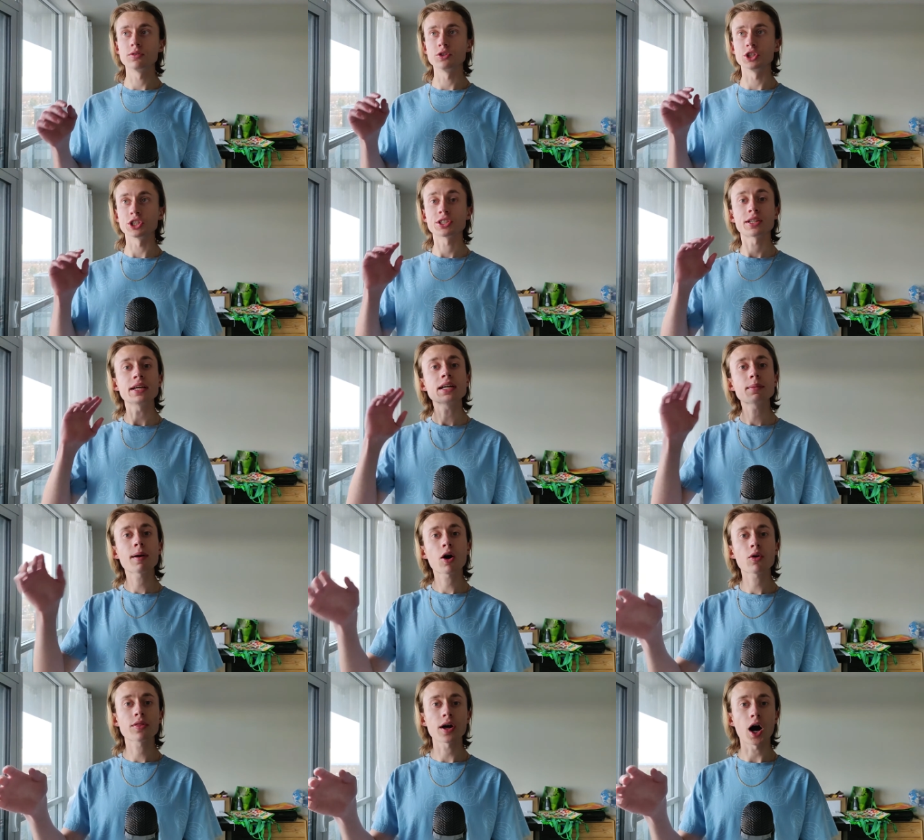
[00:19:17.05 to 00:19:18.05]
Just think
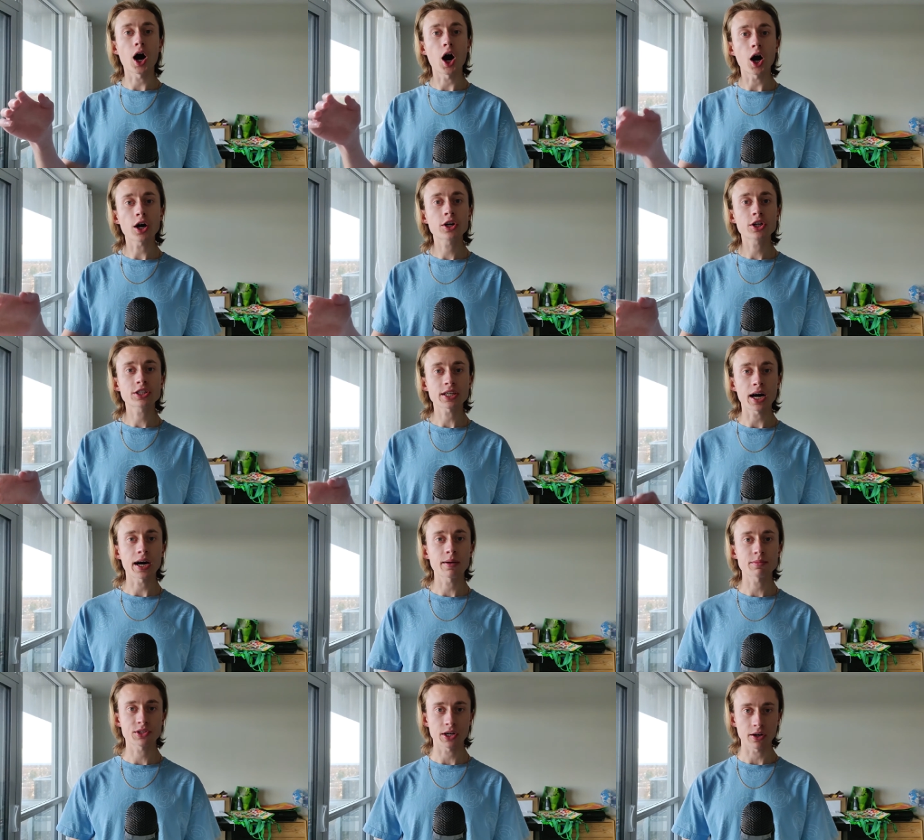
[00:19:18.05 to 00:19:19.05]
about the harder
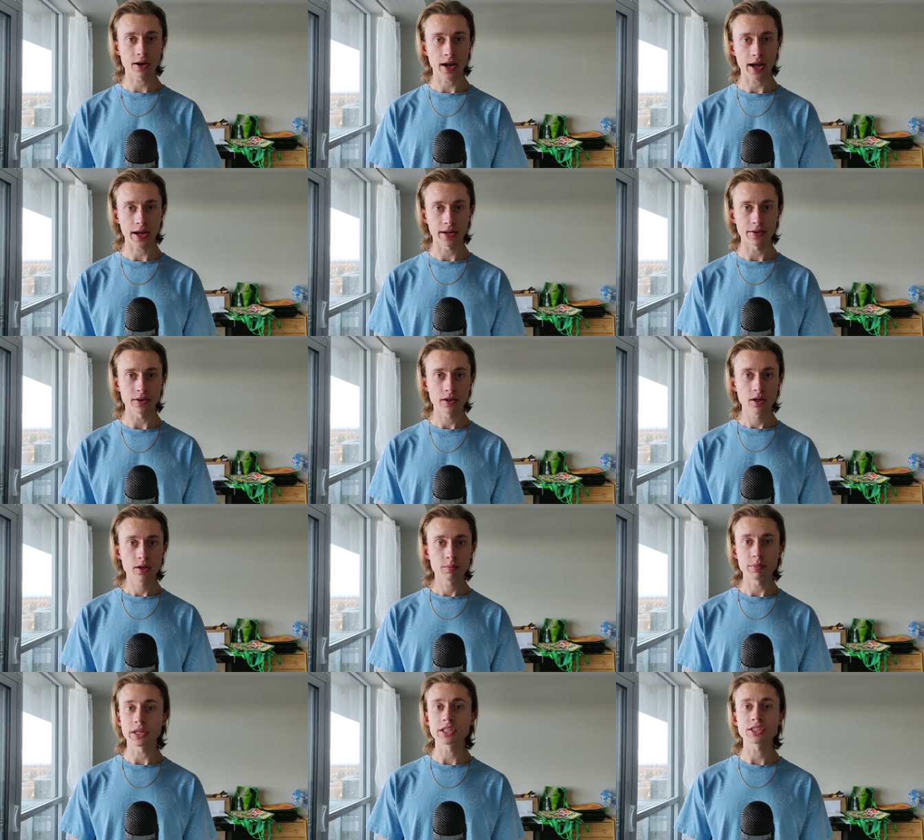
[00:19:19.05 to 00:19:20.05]
times that are ahead,
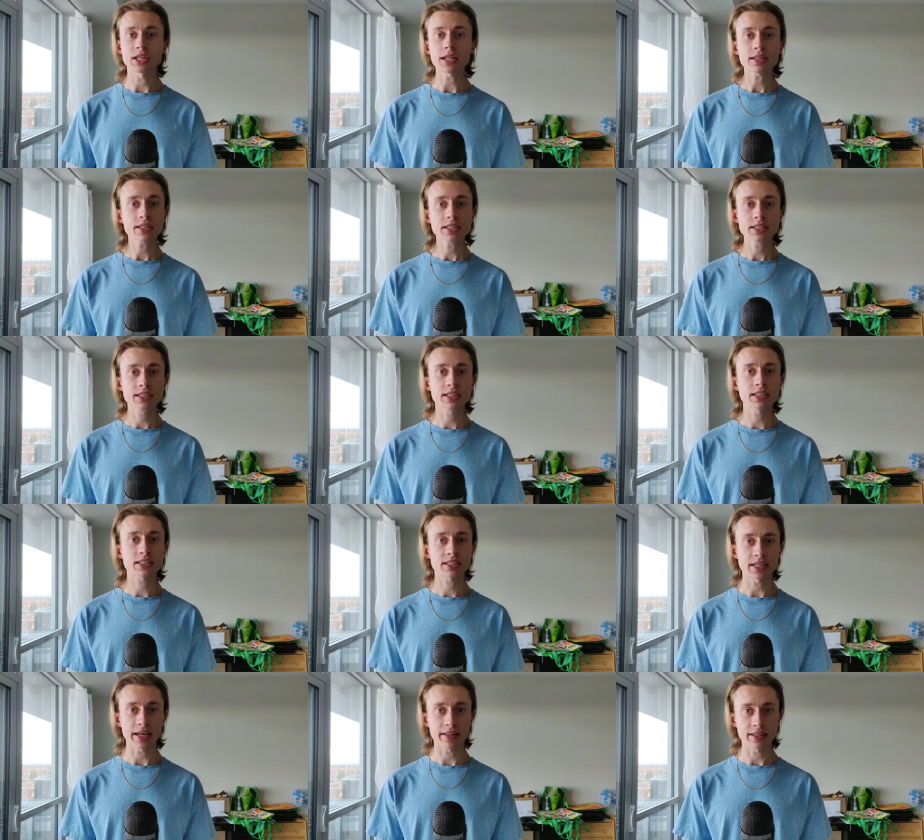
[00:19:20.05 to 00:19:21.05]
because nothing is going to
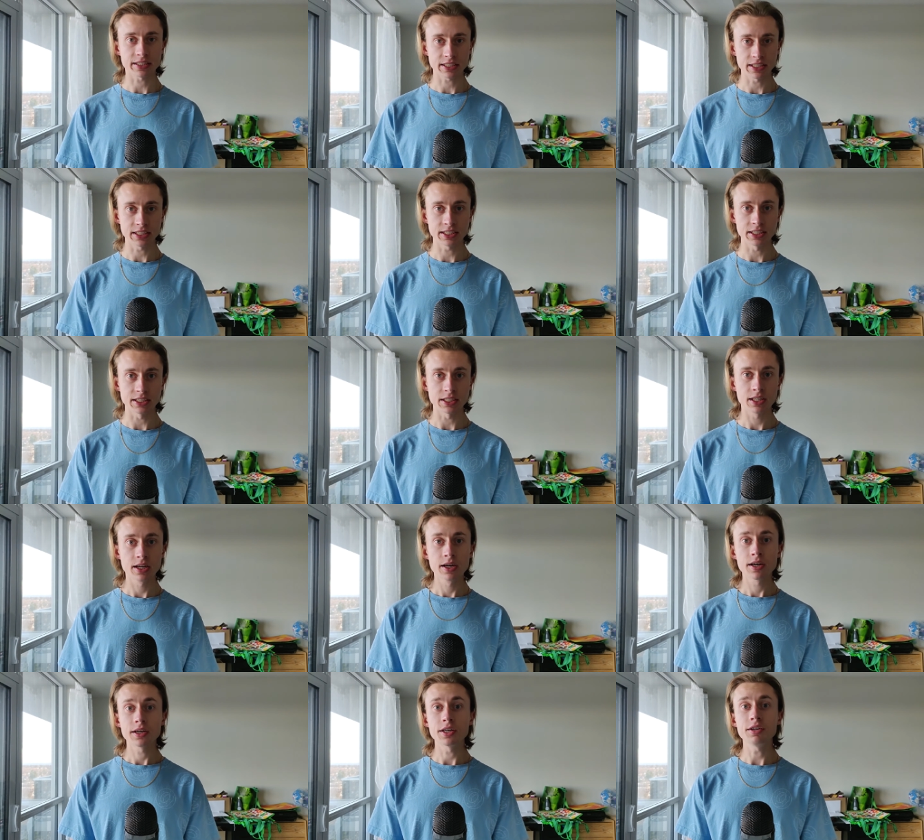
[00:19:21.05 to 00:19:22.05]
stay this easy.
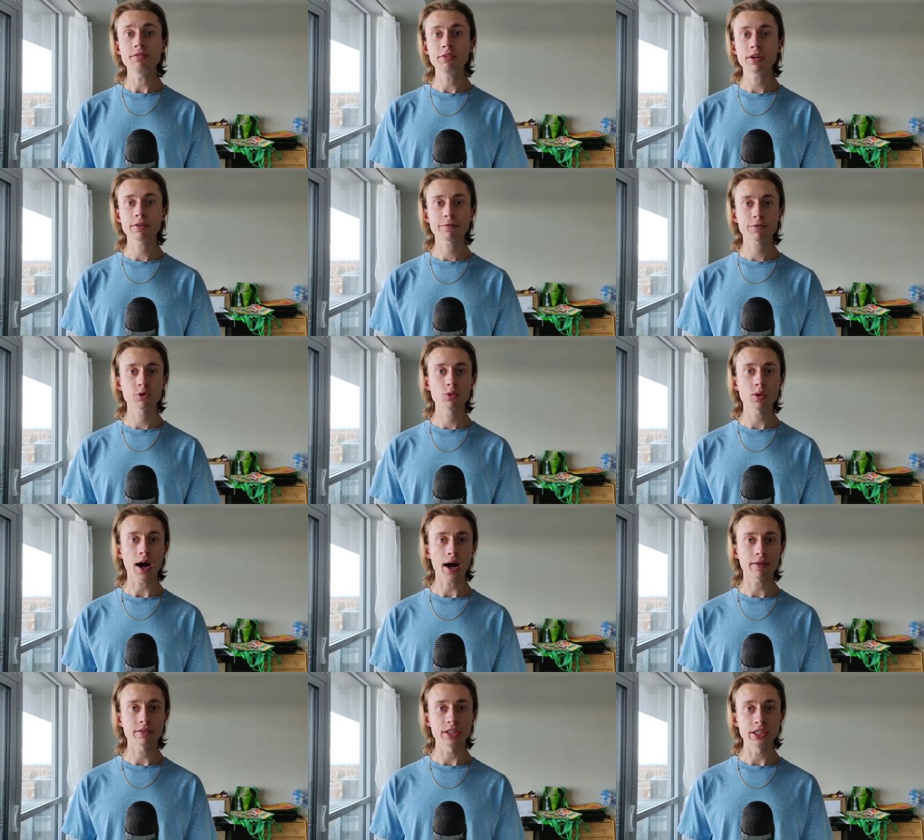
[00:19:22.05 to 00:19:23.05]
Even if you
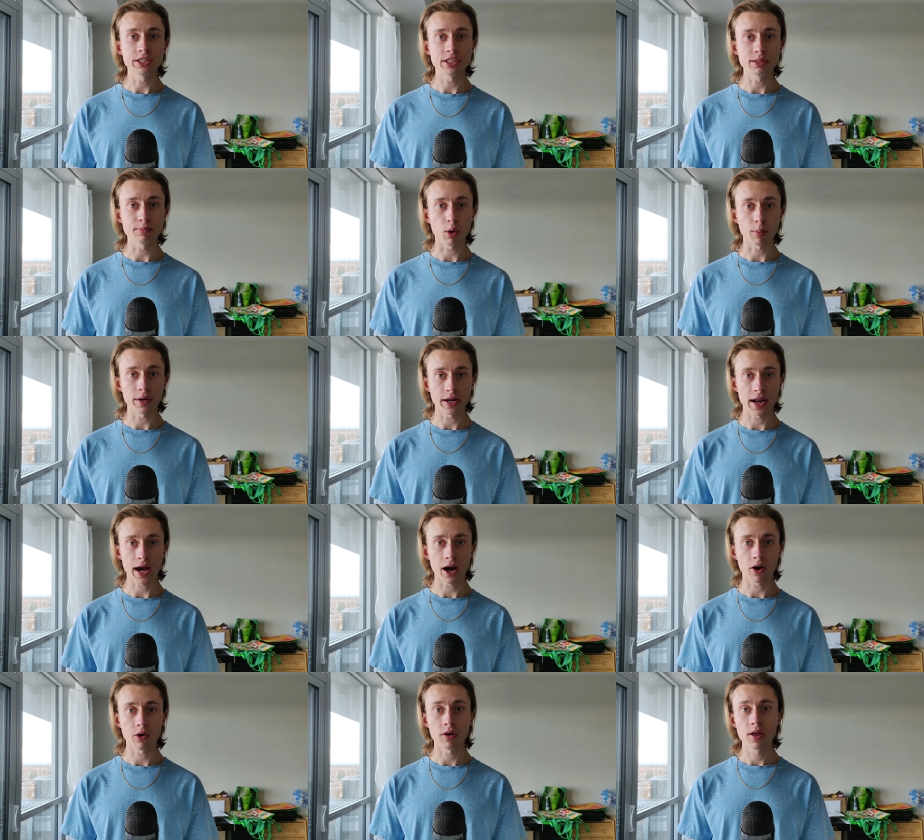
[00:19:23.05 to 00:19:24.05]
have an easy moment
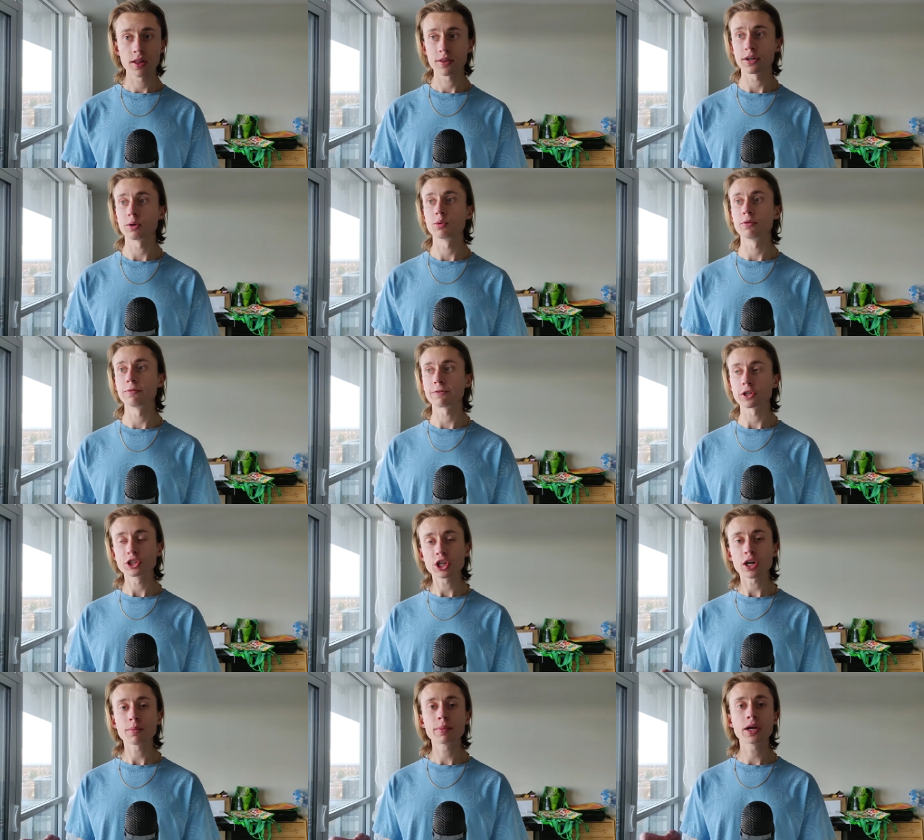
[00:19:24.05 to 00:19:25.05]
now, there will for
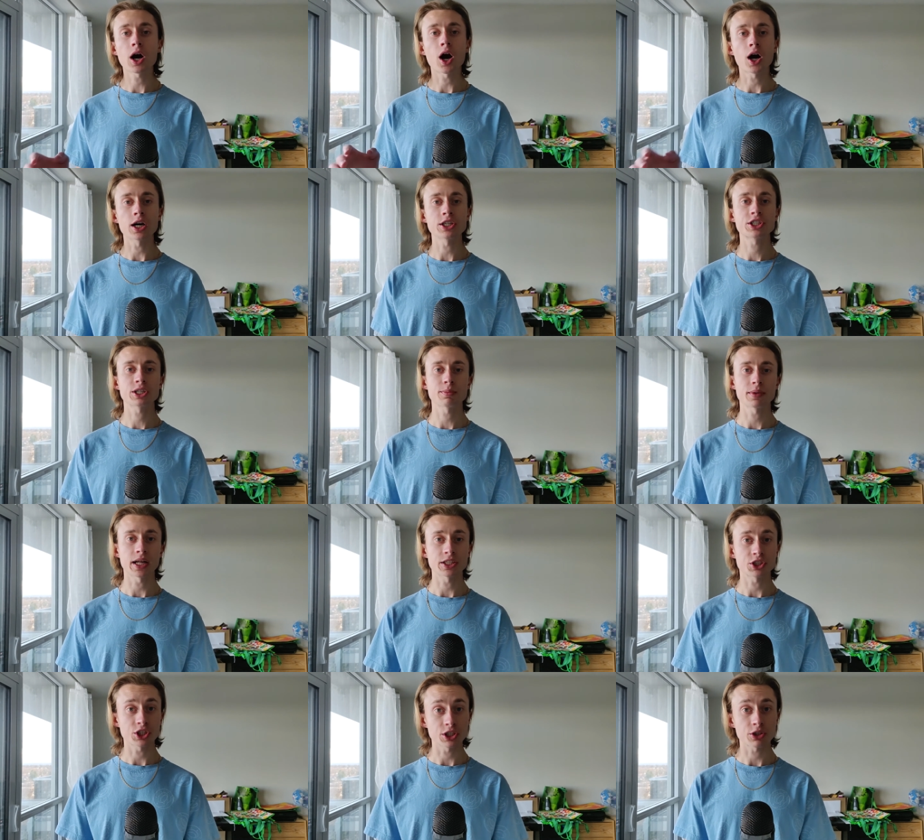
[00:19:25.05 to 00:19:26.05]
sure be a hardship
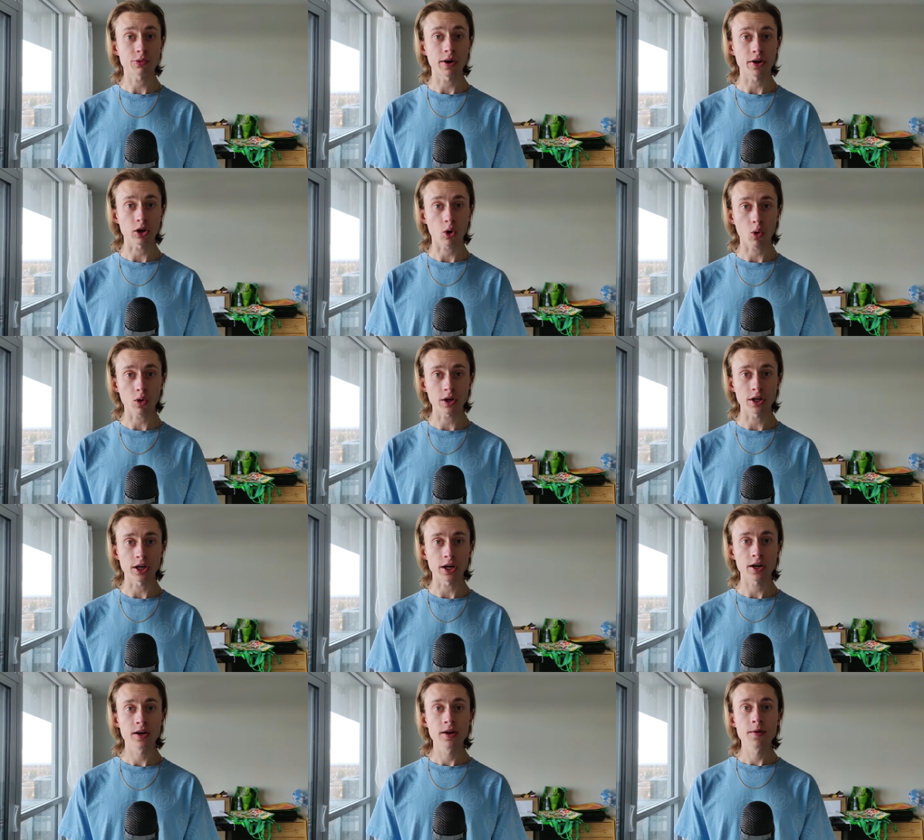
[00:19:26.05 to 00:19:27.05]
that's just around the
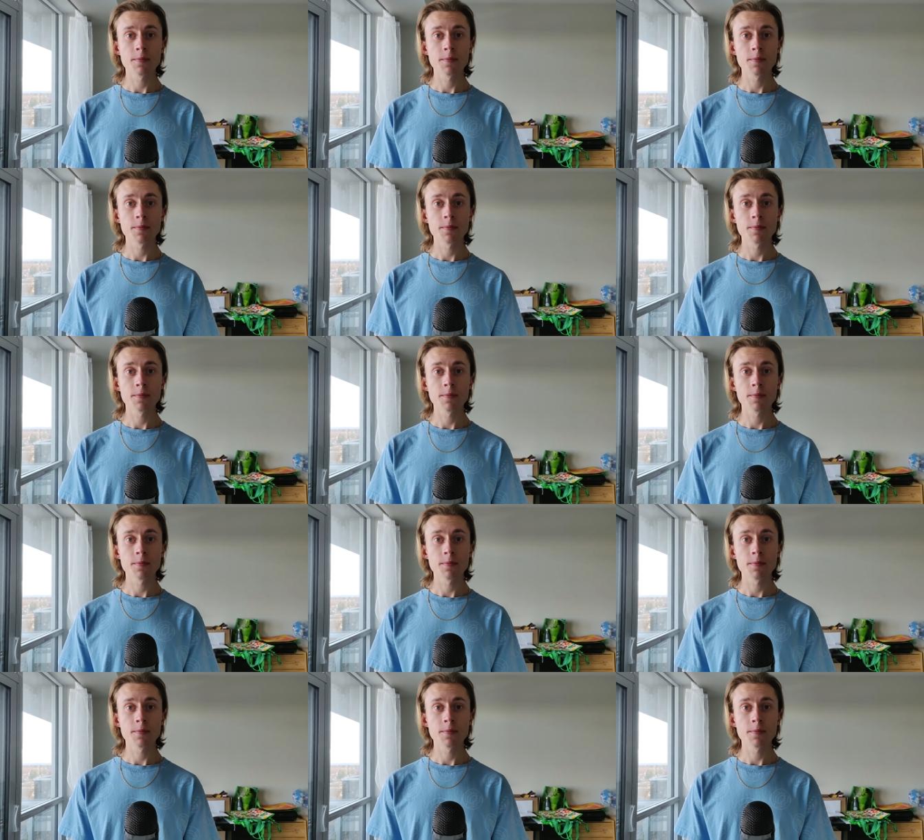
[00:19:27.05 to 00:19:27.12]
corner.